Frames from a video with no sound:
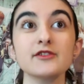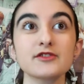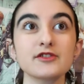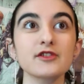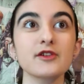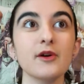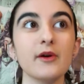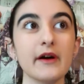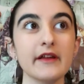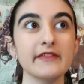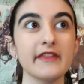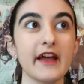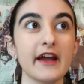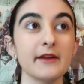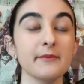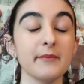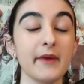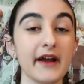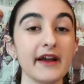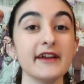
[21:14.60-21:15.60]
go
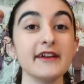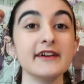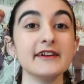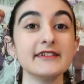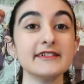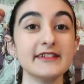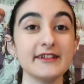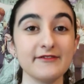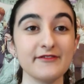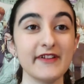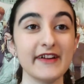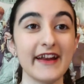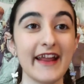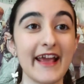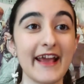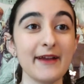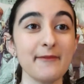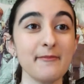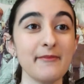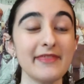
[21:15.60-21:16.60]
online by a different
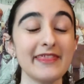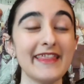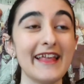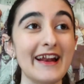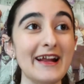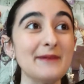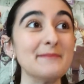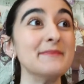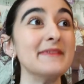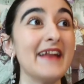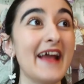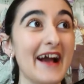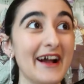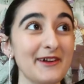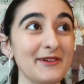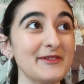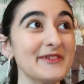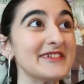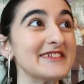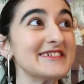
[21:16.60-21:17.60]
name that I'm
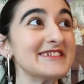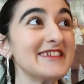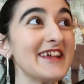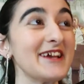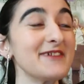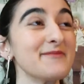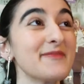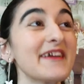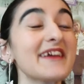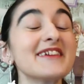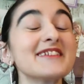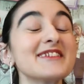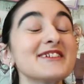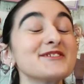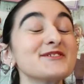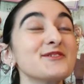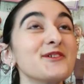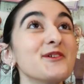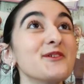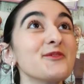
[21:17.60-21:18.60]
not going to say because
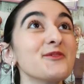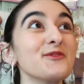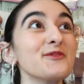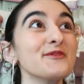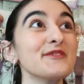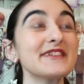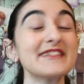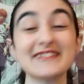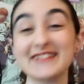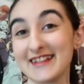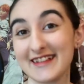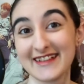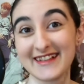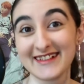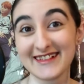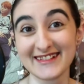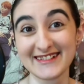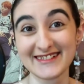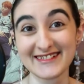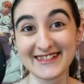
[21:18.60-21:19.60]
it's
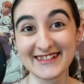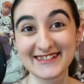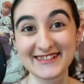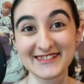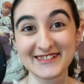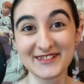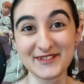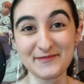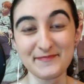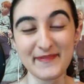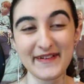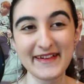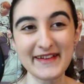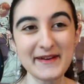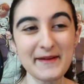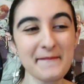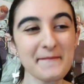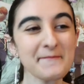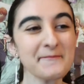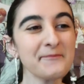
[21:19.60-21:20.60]
ridiculously
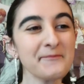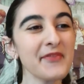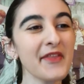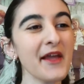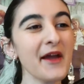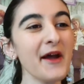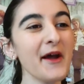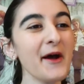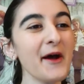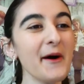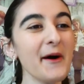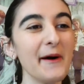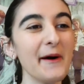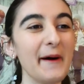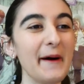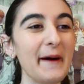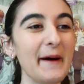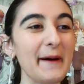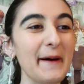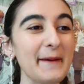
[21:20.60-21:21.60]
stupid.
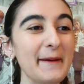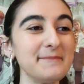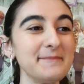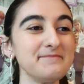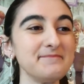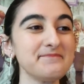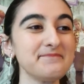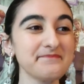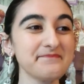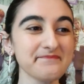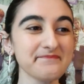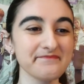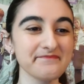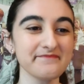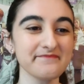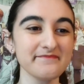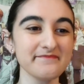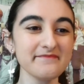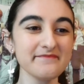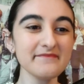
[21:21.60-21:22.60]
And
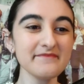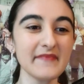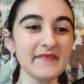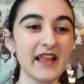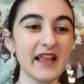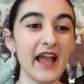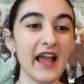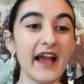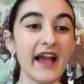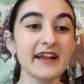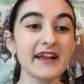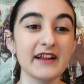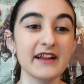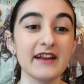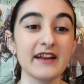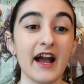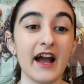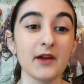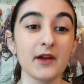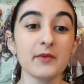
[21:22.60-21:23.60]

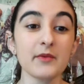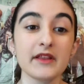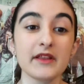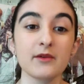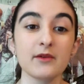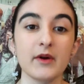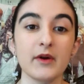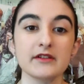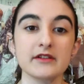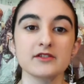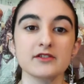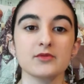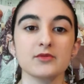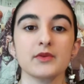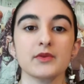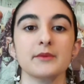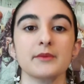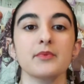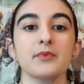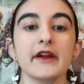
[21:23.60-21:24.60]
I really wanted to
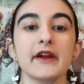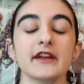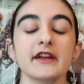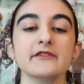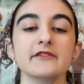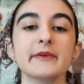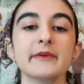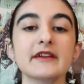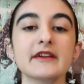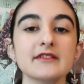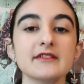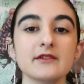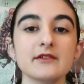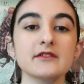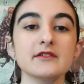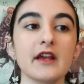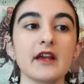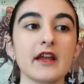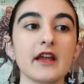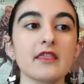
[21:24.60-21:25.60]
rebrand because I
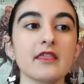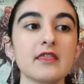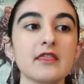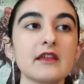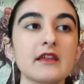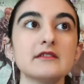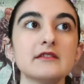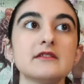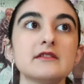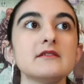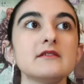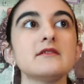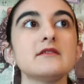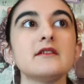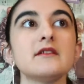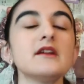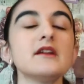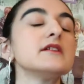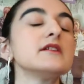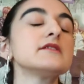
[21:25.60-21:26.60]
was like, this
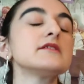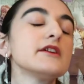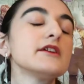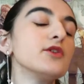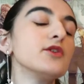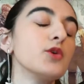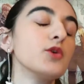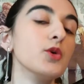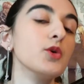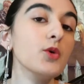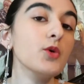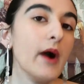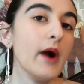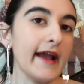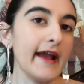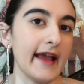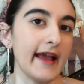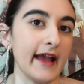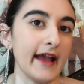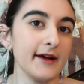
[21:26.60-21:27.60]
isn't who
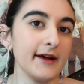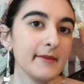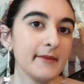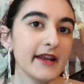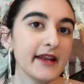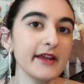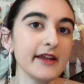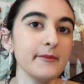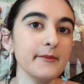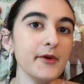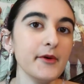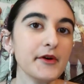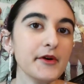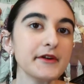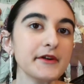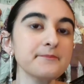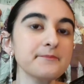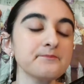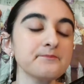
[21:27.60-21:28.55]
I am anymore.